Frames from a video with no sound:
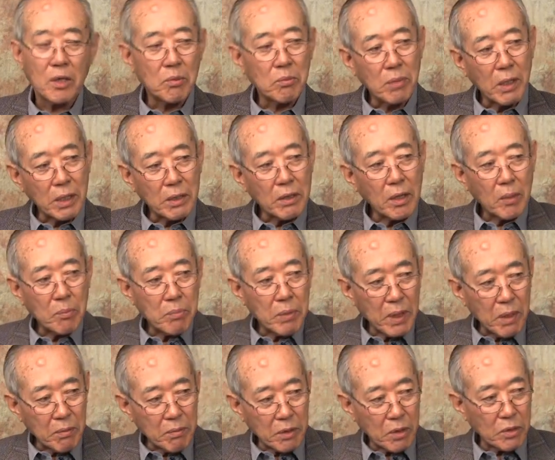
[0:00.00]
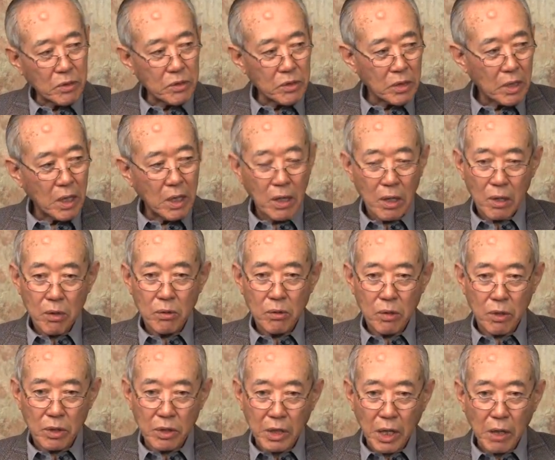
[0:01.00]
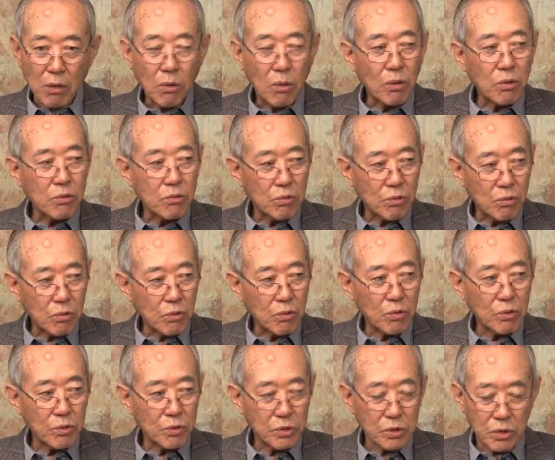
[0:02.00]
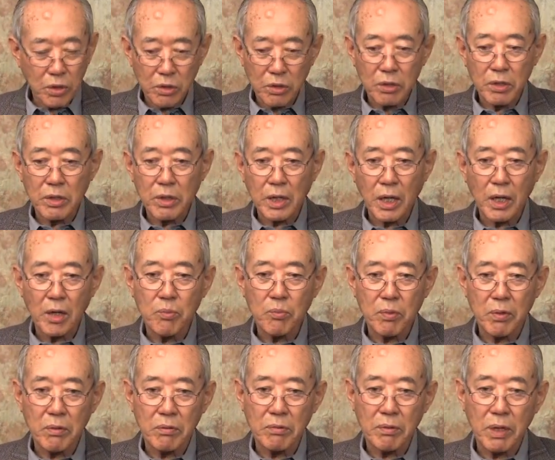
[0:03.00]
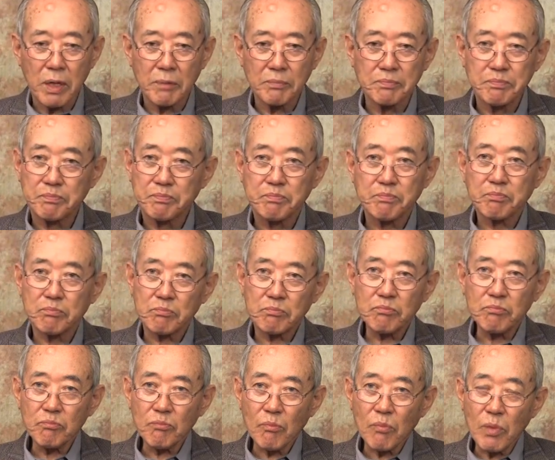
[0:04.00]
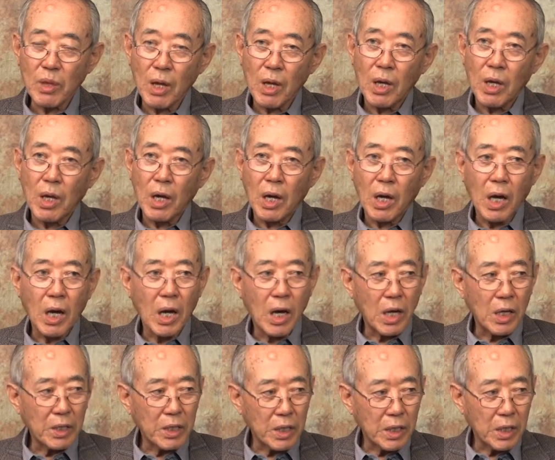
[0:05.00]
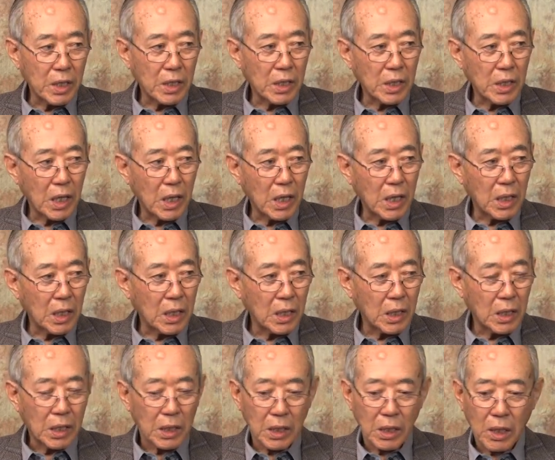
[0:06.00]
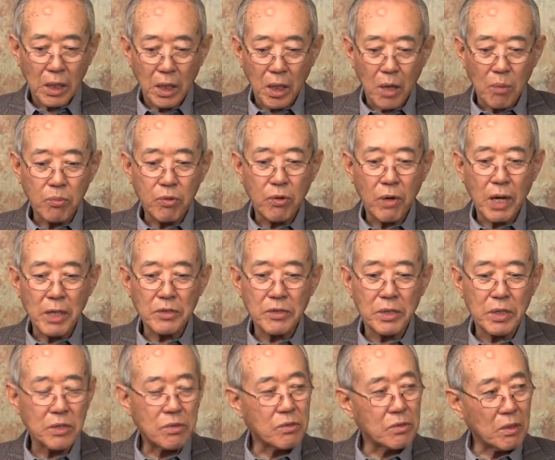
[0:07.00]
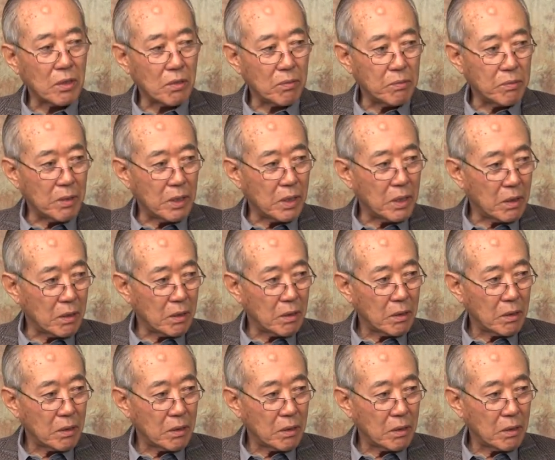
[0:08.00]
but the beavers, they go through certain type of a process of